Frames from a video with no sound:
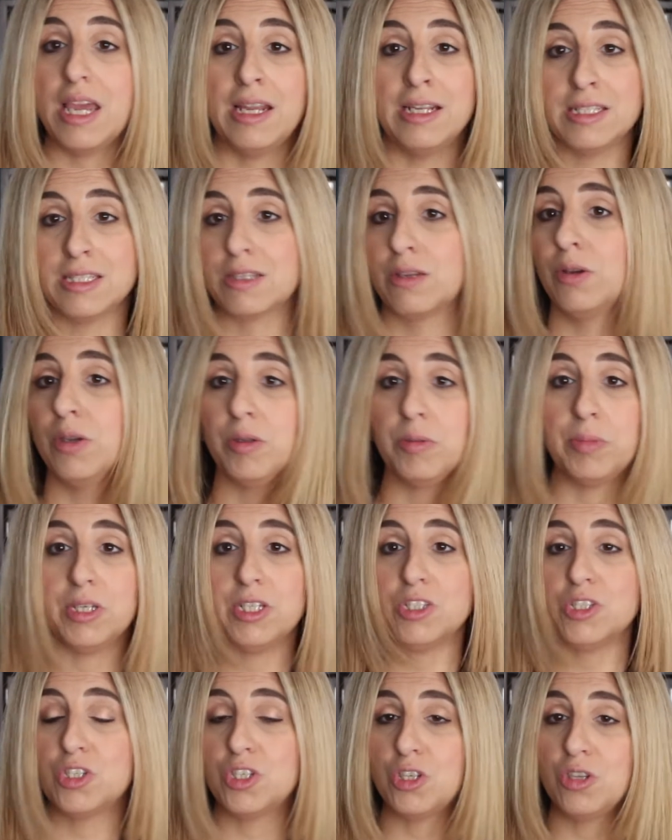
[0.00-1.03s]
and it's going to be
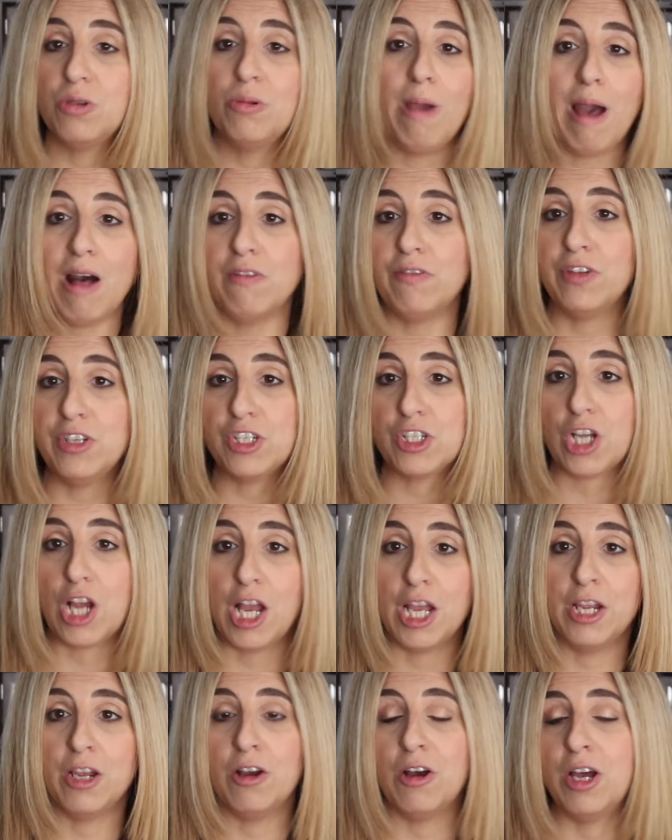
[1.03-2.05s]
a two outfit
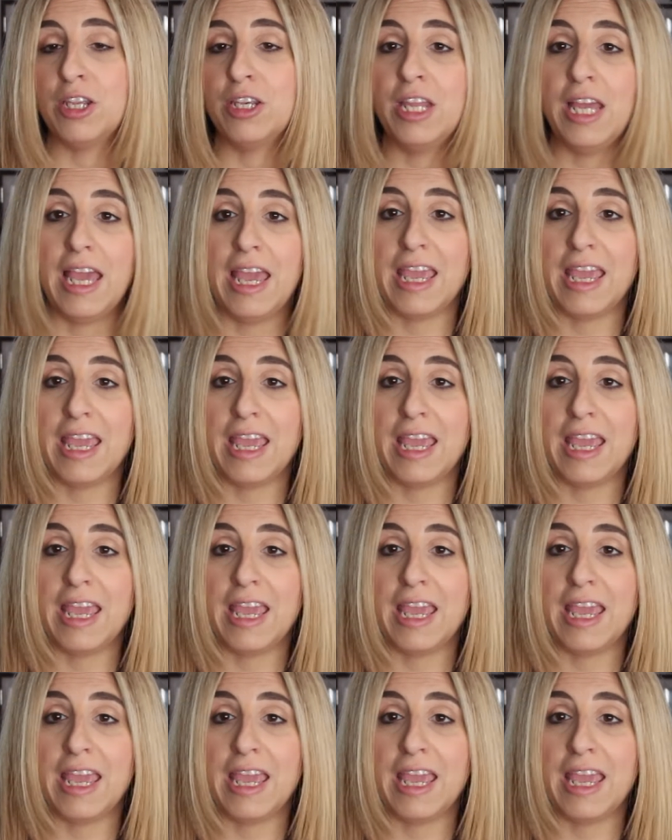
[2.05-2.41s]
try on,